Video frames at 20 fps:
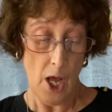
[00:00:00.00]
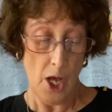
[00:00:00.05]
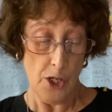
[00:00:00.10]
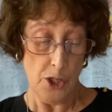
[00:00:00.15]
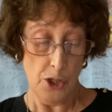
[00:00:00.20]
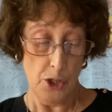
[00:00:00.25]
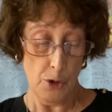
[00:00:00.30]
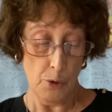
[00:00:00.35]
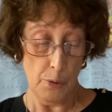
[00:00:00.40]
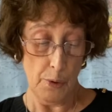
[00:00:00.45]

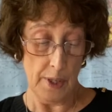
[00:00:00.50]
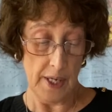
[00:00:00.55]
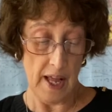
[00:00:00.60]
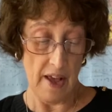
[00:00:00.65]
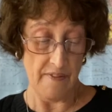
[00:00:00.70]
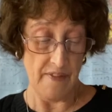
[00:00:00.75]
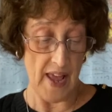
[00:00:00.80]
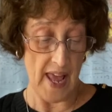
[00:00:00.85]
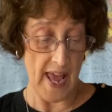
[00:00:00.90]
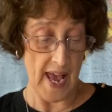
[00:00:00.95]
you would
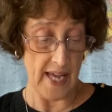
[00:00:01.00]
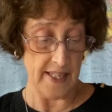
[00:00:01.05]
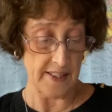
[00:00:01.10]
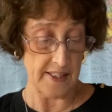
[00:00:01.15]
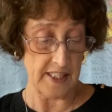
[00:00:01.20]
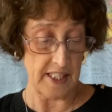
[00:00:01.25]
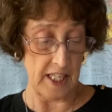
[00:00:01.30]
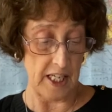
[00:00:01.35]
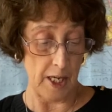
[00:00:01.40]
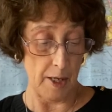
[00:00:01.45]
have
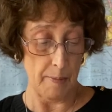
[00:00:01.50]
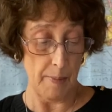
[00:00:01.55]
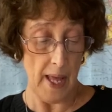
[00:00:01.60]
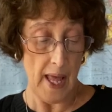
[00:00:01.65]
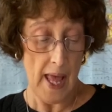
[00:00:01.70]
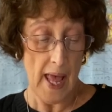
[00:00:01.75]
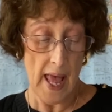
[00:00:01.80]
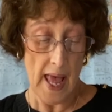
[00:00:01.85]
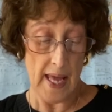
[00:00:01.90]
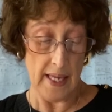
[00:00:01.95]
asked him,
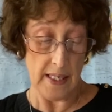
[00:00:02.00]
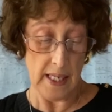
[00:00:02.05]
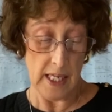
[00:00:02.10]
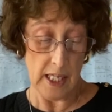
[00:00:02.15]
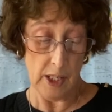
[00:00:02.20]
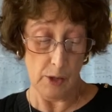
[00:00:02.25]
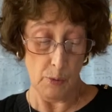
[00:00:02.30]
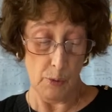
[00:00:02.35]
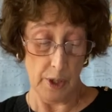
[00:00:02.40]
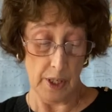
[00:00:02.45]
and
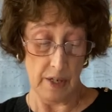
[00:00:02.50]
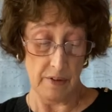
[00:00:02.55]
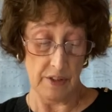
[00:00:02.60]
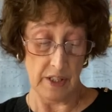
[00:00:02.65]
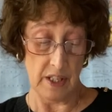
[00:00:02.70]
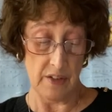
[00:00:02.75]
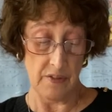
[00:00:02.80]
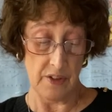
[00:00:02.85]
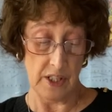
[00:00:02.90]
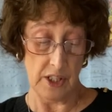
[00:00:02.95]
he would have
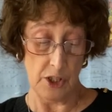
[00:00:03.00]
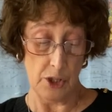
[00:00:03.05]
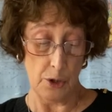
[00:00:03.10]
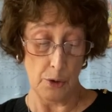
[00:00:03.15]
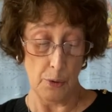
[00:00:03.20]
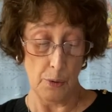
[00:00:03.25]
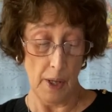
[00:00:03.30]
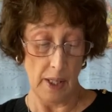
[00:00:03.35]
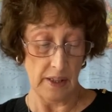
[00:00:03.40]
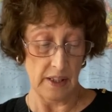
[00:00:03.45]
given
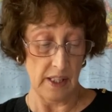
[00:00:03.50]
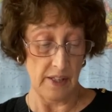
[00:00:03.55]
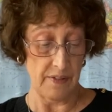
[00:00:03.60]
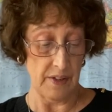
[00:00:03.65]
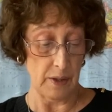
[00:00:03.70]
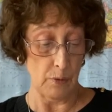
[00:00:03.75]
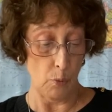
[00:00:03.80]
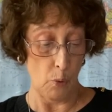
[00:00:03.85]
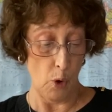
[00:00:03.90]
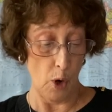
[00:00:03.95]
you
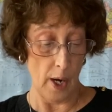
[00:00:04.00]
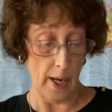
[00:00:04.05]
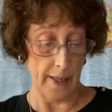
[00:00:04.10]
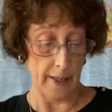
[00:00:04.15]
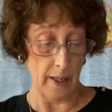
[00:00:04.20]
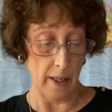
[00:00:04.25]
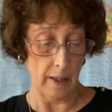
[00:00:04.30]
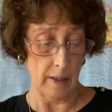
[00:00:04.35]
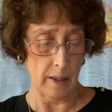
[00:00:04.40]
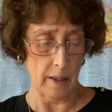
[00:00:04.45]
living
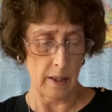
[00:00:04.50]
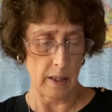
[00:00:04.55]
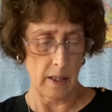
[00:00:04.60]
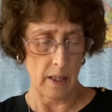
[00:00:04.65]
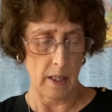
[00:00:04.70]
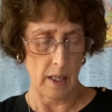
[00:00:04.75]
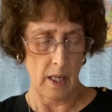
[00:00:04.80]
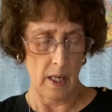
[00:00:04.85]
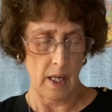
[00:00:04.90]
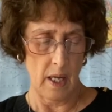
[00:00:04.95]
water.
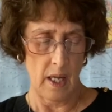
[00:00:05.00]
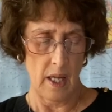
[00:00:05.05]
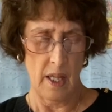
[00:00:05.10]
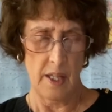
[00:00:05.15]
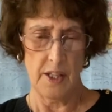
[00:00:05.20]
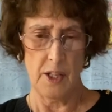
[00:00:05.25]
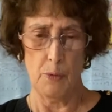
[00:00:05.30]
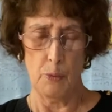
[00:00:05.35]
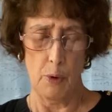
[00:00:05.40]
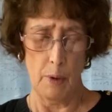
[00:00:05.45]

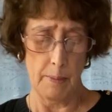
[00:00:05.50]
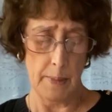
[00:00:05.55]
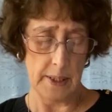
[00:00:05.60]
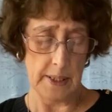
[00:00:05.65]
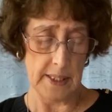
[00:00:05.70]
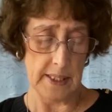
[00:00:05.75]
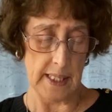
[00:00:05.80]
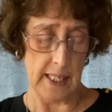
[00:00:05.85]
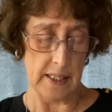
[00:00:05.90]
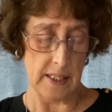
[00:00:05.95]
The woman
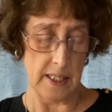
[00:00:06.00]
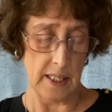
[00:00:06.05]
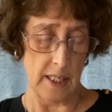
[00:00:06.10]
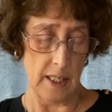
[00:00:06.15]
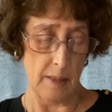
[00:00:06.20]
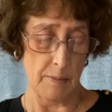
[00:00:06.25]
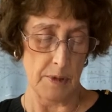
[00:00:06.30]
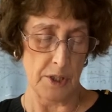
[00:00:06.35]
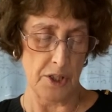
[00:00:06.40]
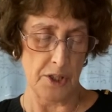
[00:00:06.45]
said to
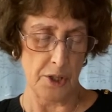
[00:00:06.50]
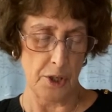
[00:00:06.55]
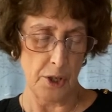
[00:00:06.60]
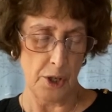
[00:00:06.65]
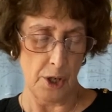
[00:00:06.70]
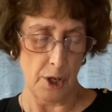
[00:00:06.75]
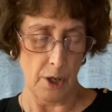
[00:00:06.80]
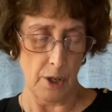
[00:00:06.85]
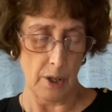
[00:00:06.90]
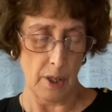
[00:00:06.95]
him,
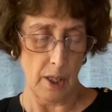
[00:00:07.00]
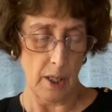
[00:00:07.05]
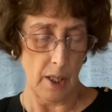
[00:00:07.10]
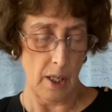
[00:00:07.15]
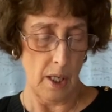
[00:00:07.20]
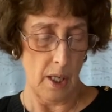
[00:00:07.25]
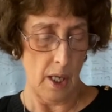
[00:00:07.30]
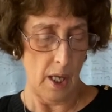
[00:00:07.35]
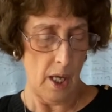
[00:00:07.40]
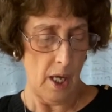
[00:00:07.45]
Sir,
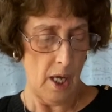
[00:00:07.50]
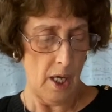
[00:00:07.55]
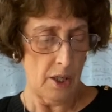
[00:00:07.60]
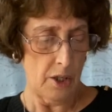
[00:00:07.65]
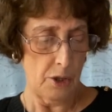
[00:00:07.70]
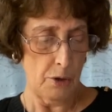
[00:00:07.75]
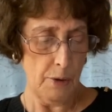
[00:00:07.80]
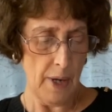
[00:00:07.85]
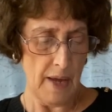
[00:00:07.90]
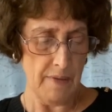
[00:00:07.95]

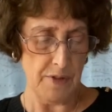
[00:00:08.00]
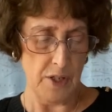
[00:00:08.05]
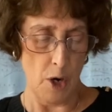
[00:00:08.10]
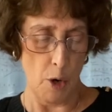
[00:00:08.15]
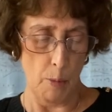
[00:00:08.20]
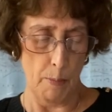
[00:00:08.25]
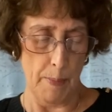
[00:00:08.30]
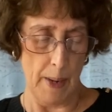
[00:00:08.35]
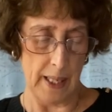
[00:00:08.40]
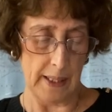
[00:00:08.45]
you have no
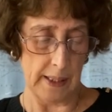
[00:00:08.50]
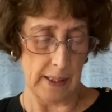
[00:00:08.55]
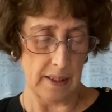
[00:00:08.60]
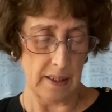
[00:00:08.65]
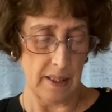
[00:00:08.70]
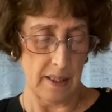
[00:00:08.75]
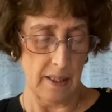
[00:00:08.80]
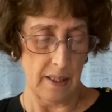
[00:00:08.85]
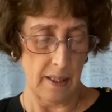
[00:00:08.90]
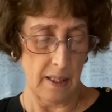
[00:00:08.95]
bucket,
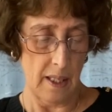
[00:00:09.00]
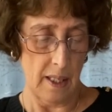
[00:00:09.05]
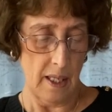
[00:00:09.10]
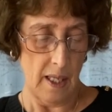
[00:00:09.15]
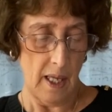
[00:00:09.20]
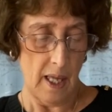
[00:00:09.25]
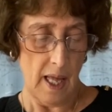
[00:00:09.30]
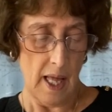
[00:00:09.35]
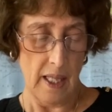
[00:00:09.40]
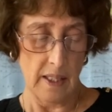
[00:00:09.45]

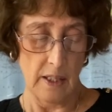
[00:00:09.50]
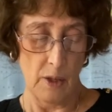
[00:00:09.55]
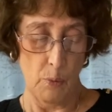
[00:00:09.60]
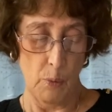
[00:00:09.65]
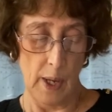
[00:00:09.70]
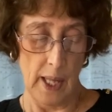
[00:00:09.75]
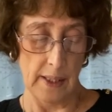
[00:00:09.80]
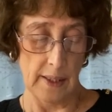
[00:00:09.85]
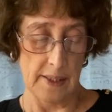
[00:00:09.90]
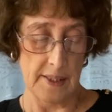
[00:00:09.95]
and the
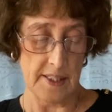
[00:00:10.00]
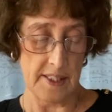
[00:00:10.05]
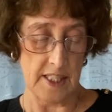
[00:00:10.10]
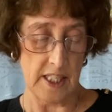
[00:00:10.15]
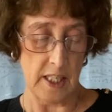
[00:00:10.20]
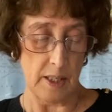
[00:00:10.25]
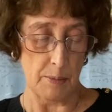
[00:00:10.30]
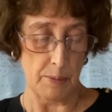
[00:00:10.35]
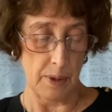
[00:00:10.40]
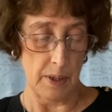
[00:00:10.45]
well is
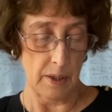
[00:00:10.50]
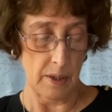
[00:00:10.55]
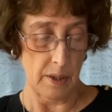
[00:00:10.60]
deep.